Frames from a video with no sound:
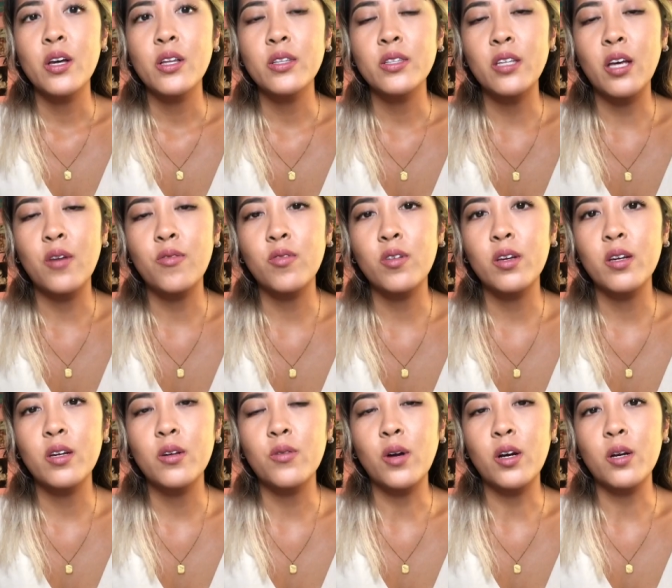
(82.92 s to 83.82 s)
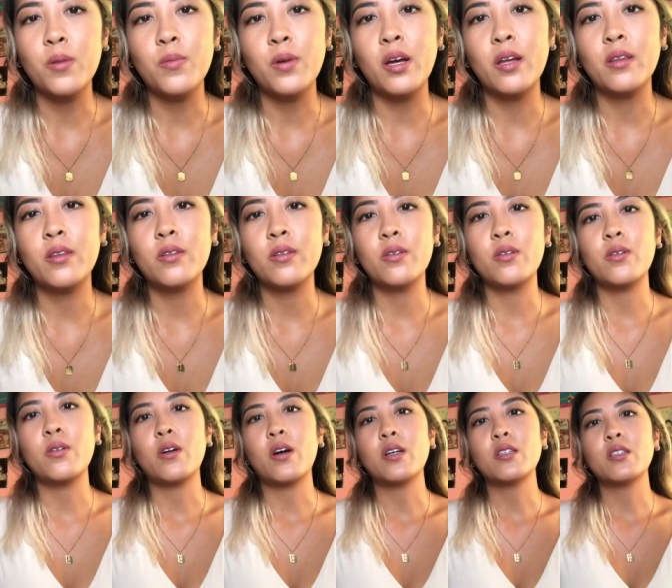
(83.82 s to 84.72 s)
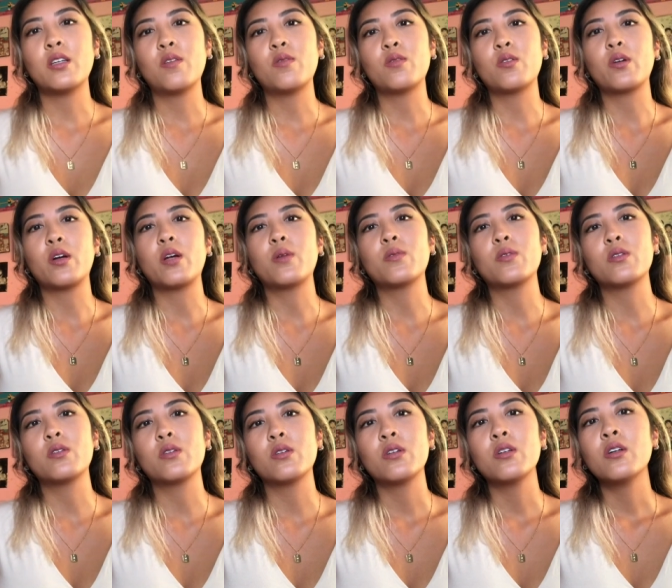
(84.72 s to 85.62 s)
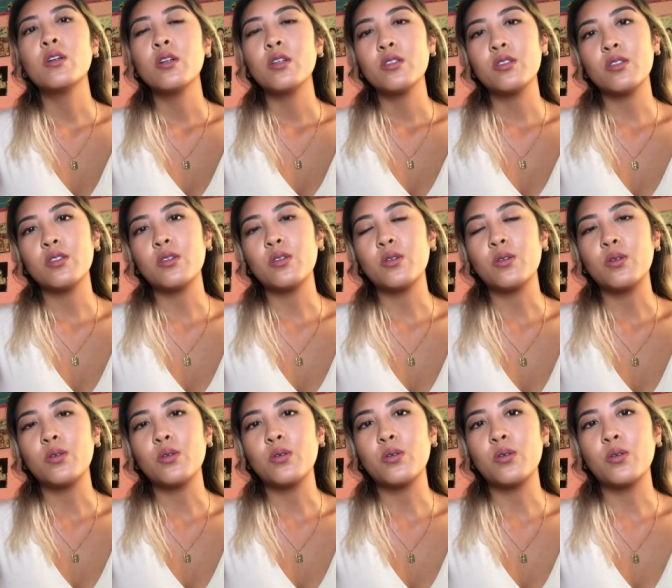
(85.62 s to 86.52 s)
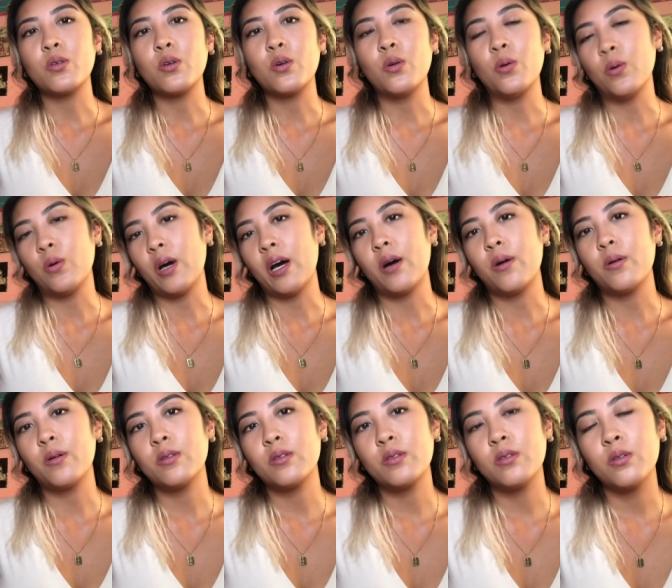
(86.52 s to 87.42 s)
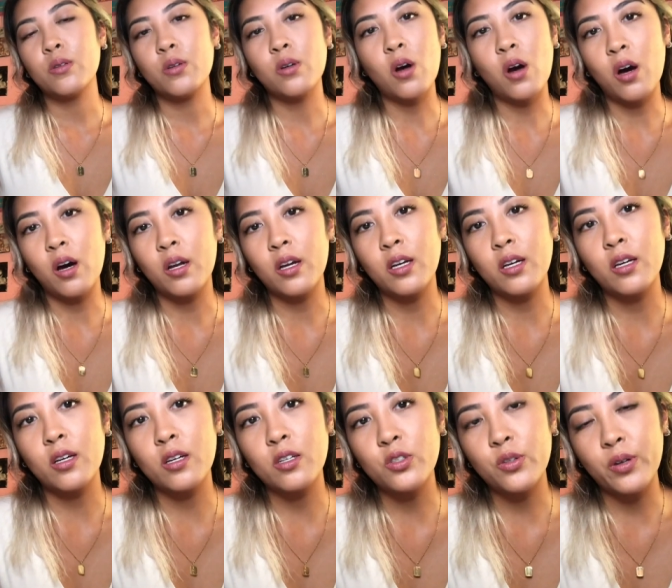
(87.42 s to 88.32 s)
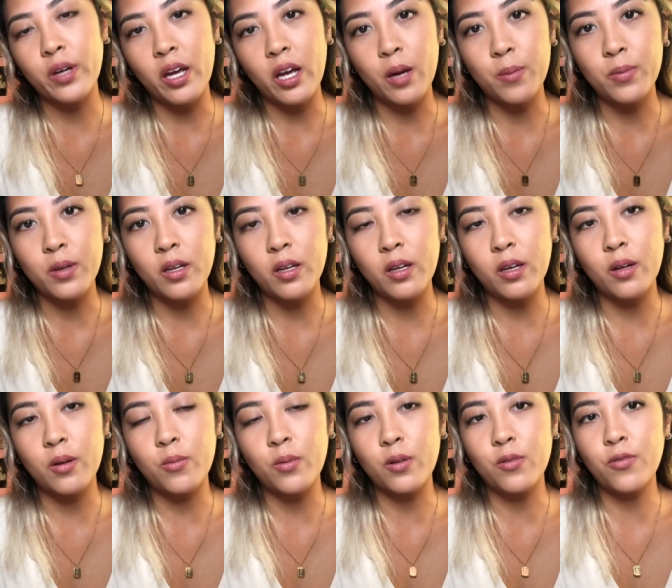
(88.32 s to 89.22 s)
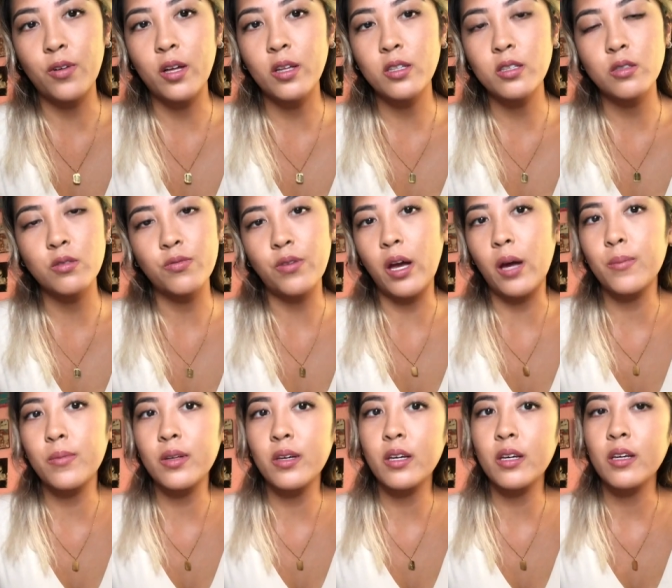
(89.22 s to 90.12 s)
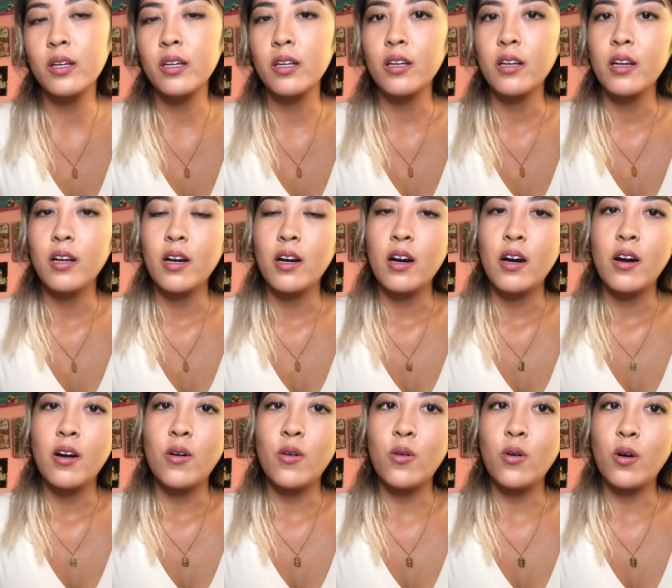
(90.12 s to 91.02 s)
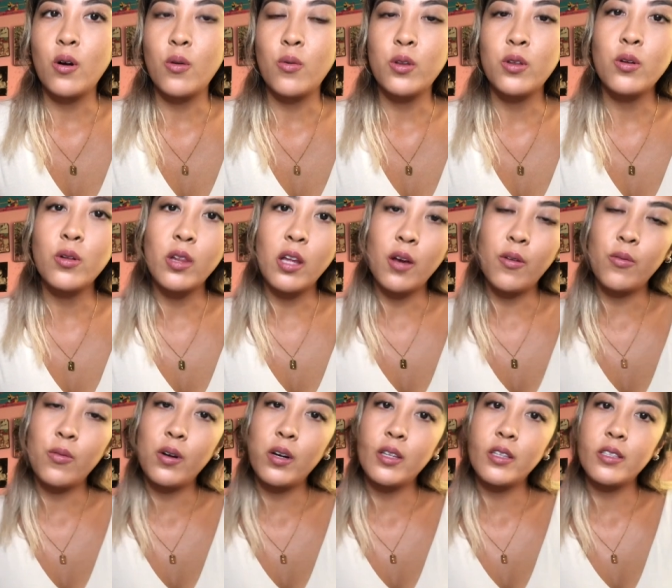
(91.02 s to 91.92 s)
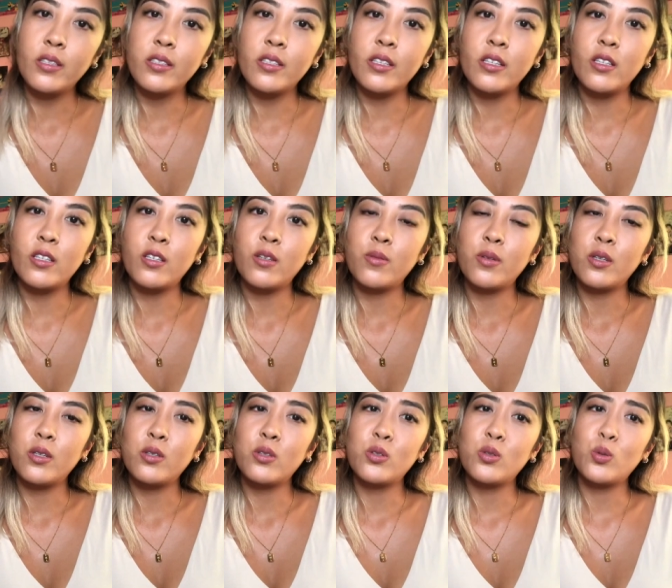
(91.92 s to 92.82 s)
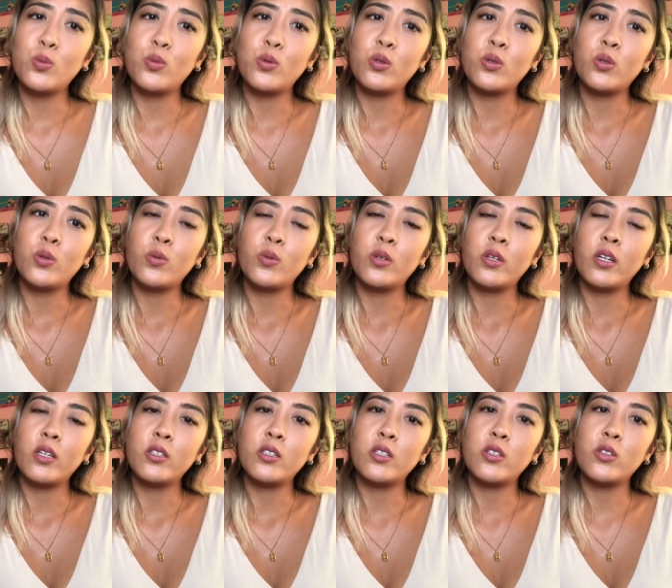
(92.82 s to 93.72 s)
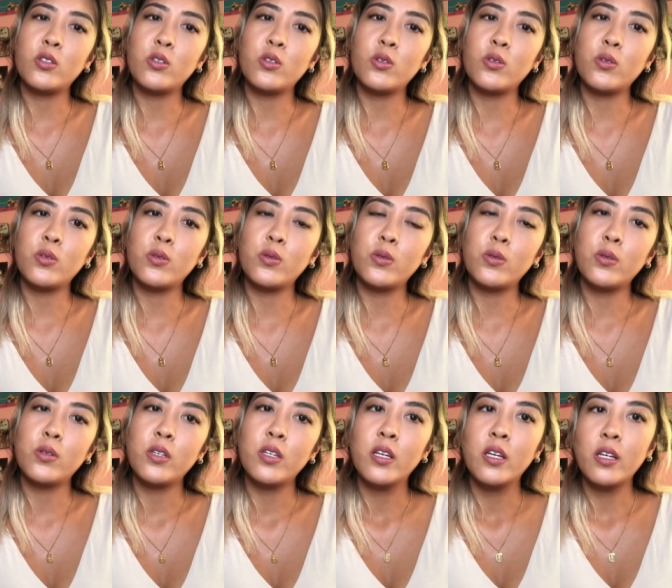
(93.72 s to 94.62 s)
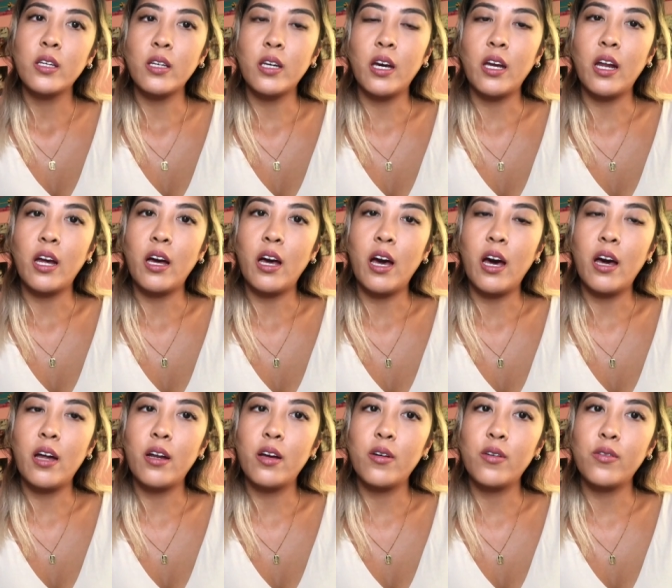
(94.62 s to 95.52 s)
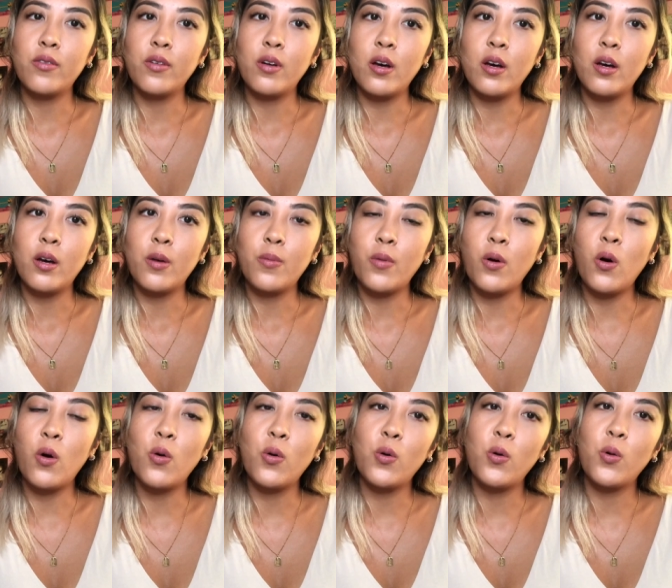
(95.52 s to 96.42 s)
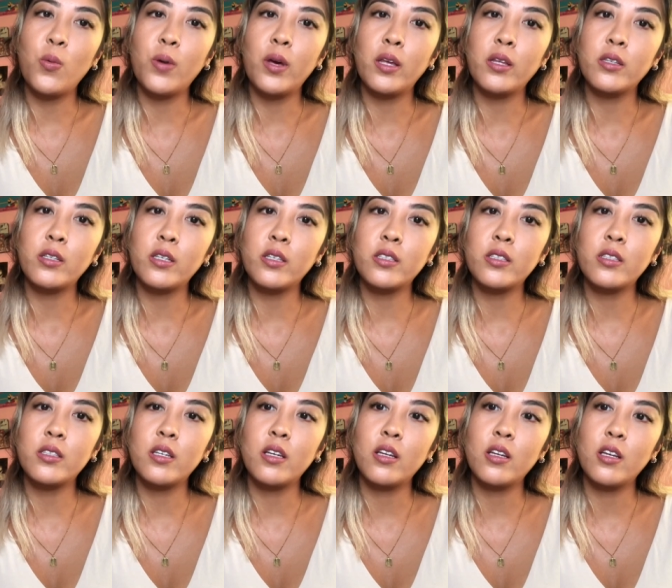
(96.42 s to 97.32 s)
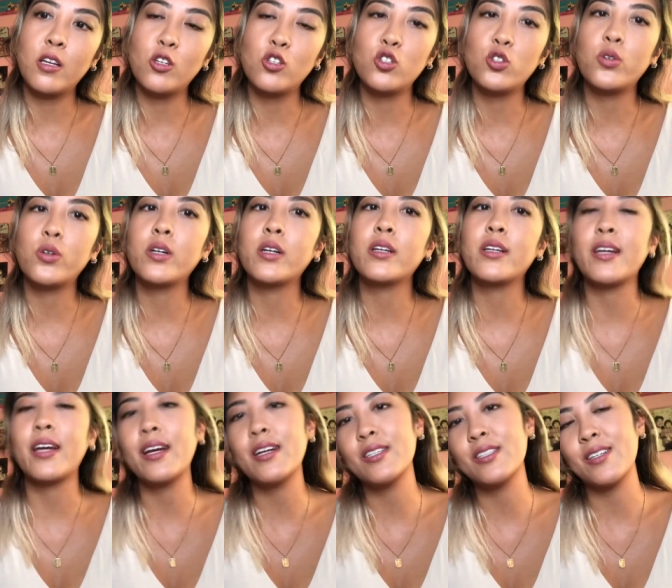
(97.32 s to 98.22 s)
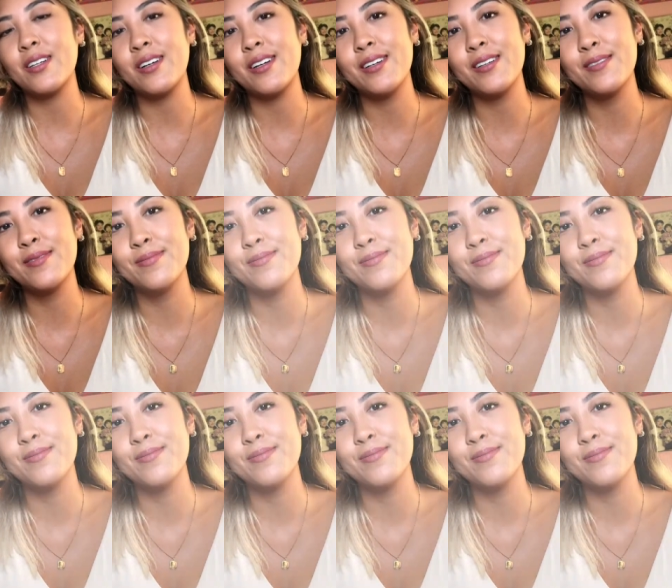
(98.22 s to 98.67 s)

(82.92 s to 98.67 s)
Definitely recommend you guys, if you're able to go out to the cottage or camping with friends, family, or with your loved ones. It'll be super nice just to get out of home and just enjoy nature.